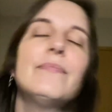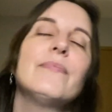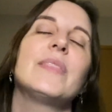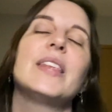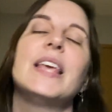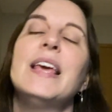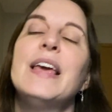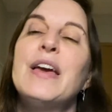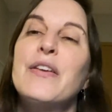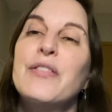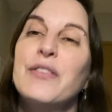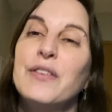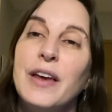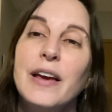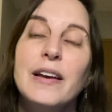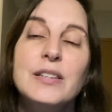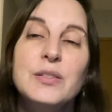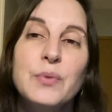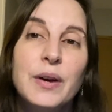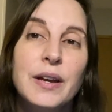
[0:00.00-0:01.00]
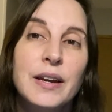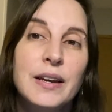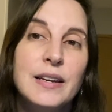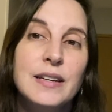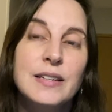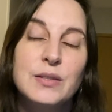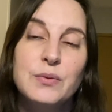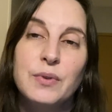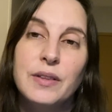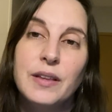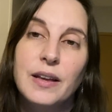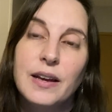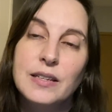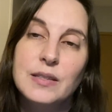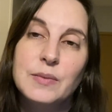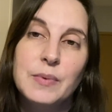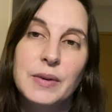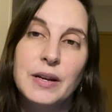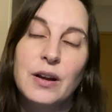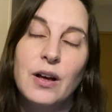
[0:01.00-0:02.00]
The next one is one that
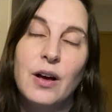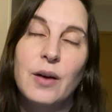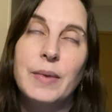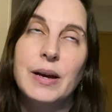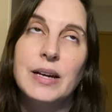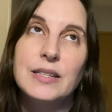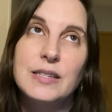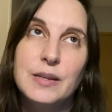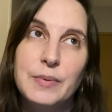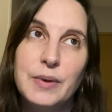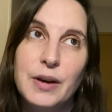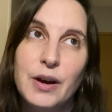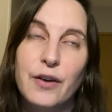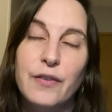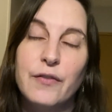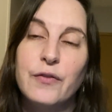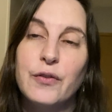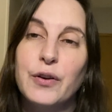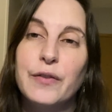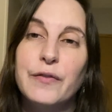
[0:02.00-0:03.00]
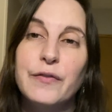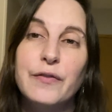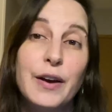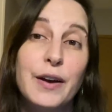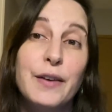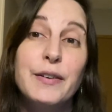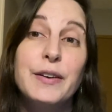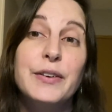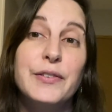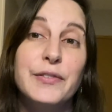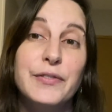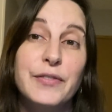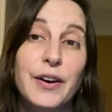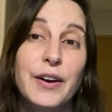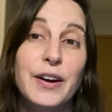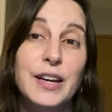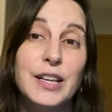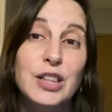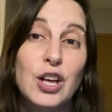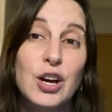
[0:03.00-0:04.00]
has been on my TBR for a very,
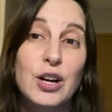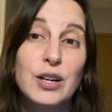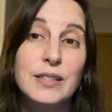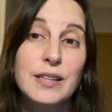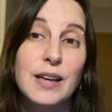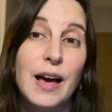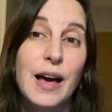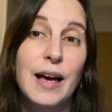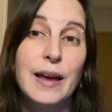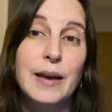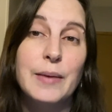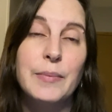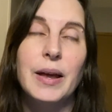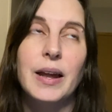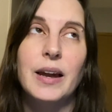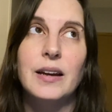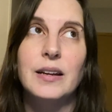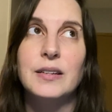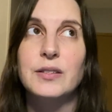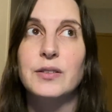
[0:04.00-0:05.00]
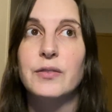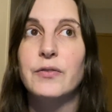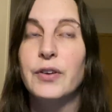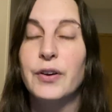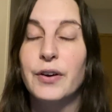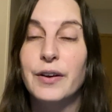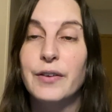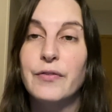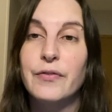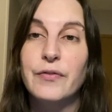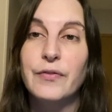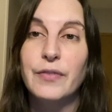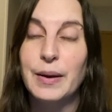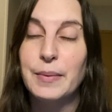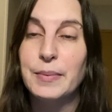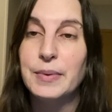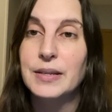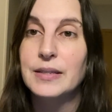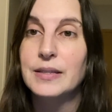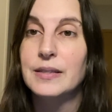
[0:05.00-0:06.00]
very long time and is a very
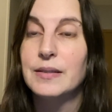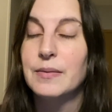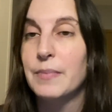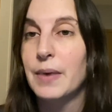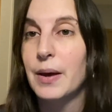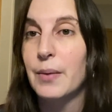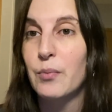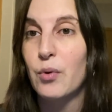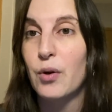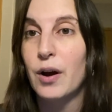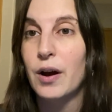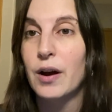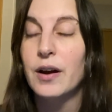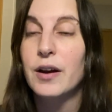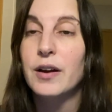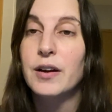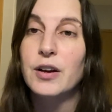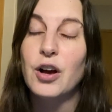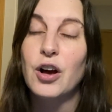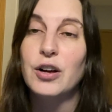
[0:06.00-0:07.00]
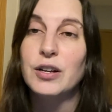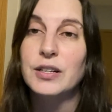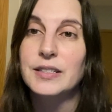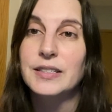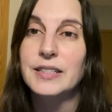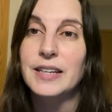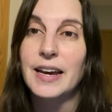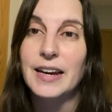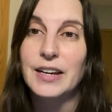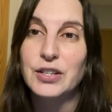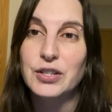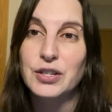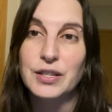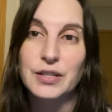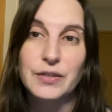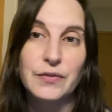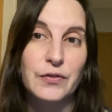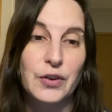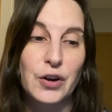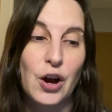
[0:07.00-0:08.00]
famous memoir called H
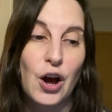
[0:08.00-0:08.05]
is for